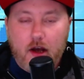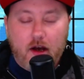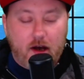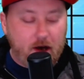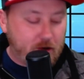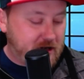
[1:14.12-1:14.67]

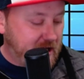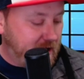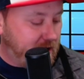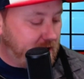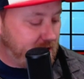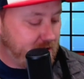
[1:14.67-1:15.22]

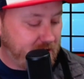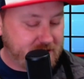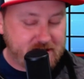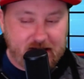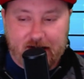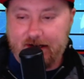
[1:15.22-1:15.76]
Okay, let's
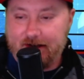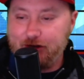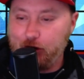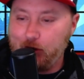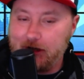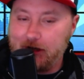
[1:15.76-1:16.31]
get
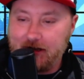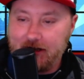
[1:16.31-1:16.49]
into it.